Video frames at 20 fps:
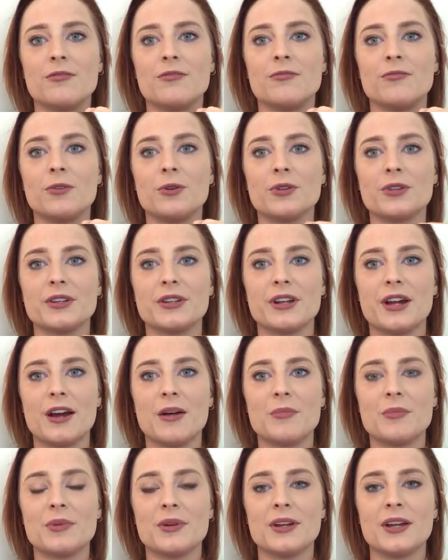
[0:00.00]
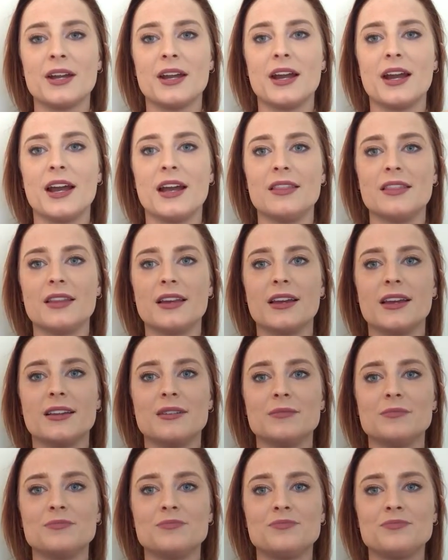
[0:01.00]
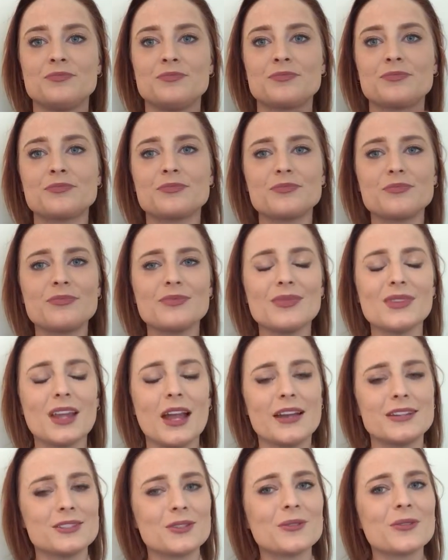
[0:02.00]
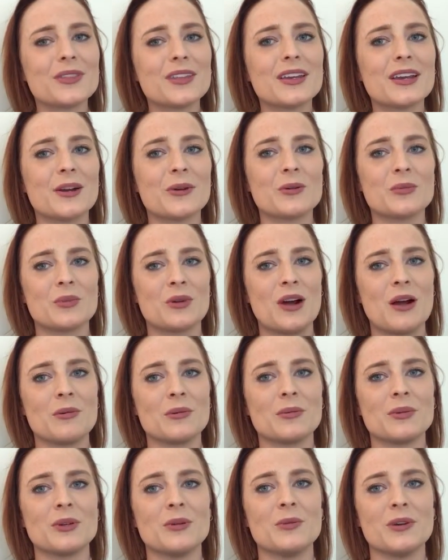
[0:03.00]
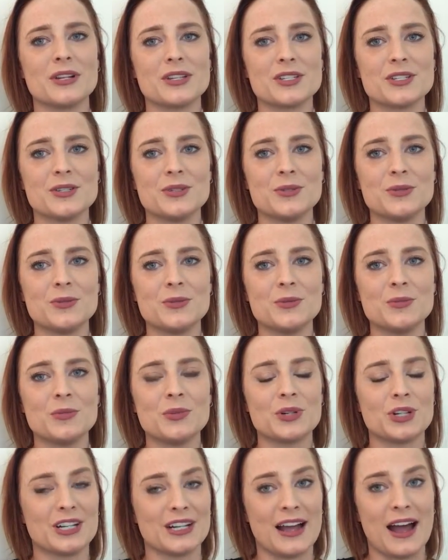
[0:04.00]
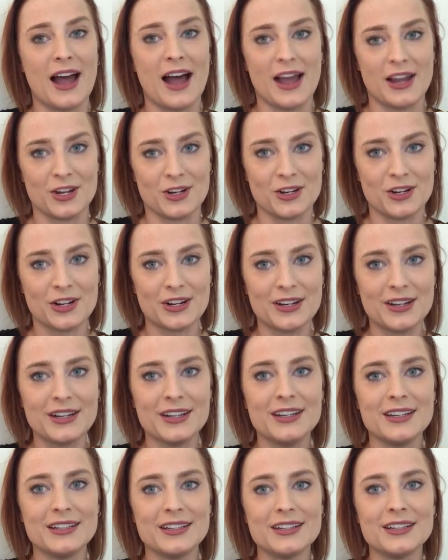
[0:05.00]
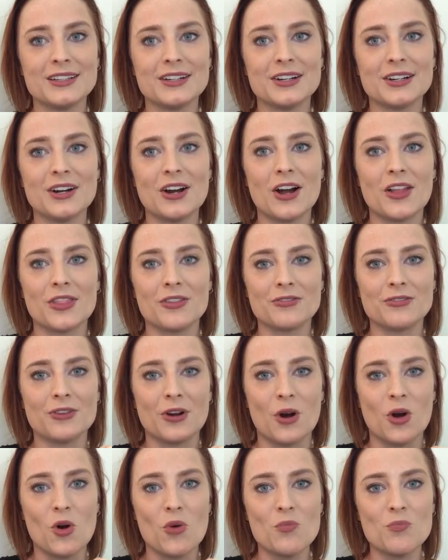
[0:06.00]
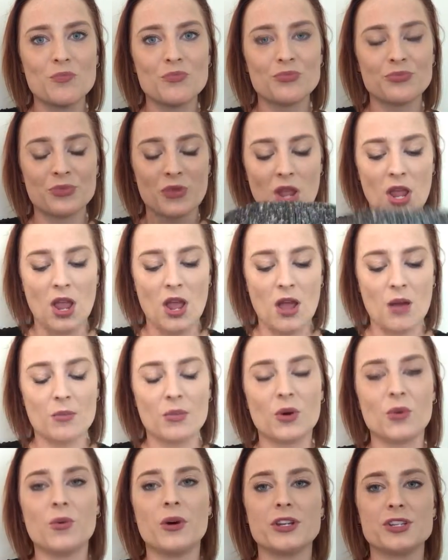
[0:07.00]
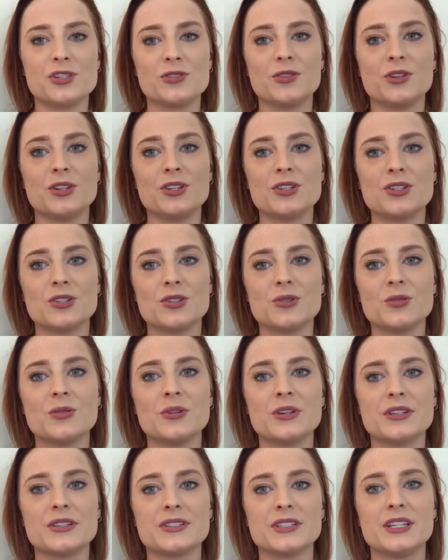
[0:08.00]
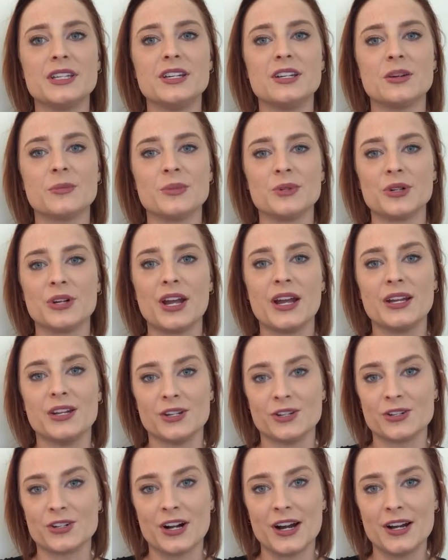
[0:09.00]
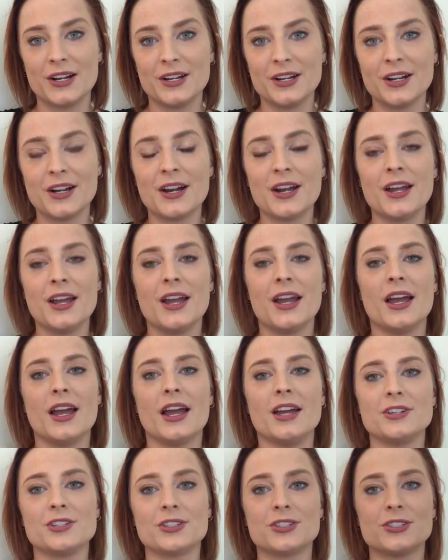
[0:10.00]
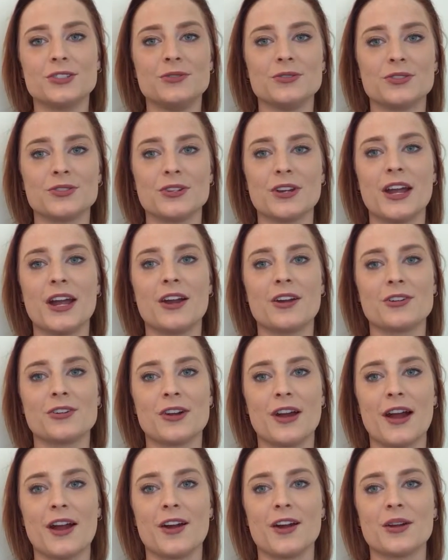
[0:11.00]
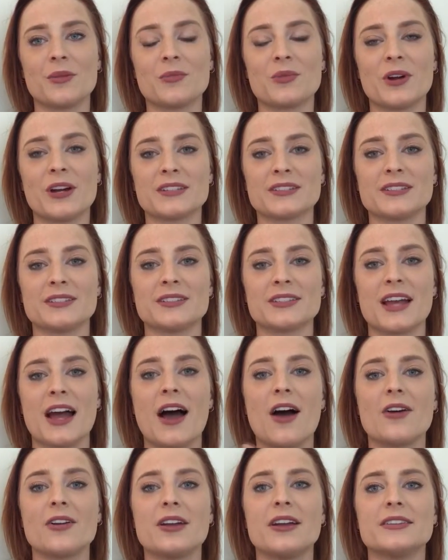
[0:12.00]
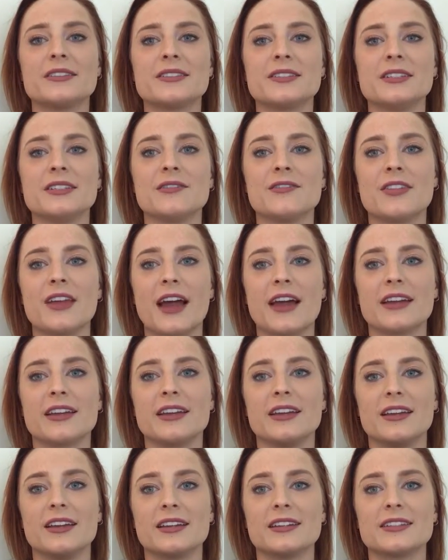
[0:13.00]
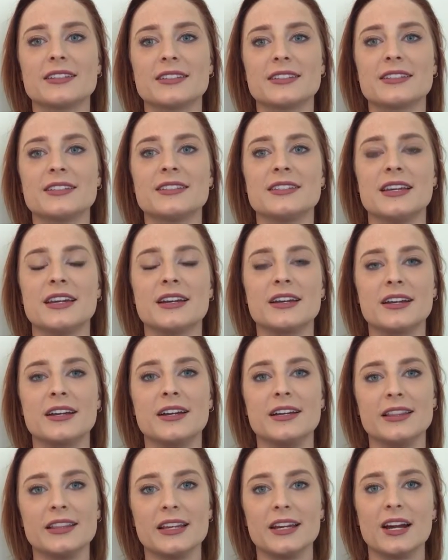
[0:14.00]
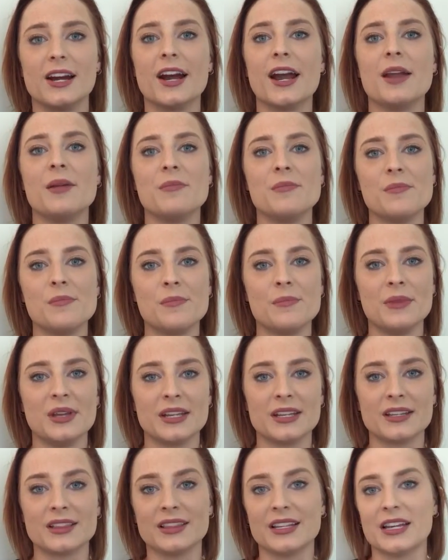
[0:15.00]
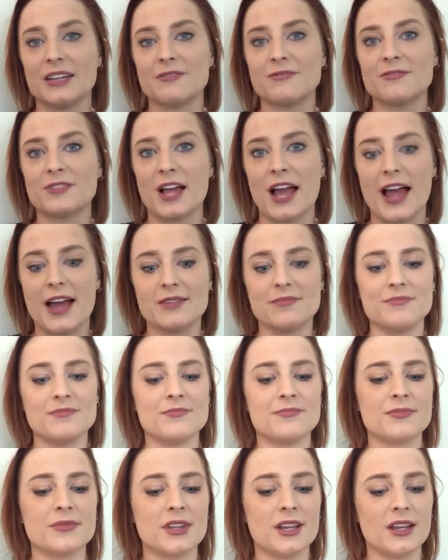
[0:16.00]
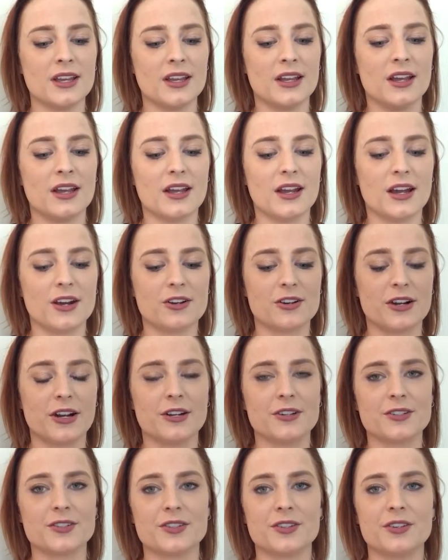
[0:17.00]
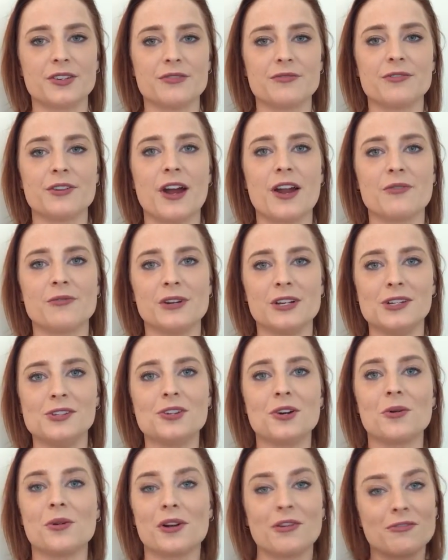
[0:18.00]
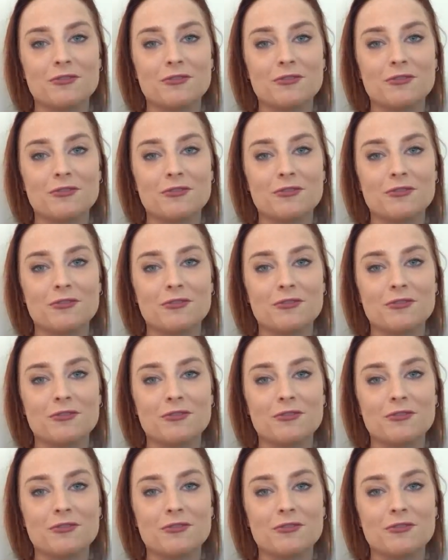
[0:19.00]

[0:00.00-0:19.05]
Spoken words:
fold it up, and then I don't think I would probably want to put an iron in here on the foam, but what you can do is heat up your hair dryer and just use your hair dryer and press it down and see if that can get it to stick in there and make it lay flat. Hair dryer is a good friend when you don't want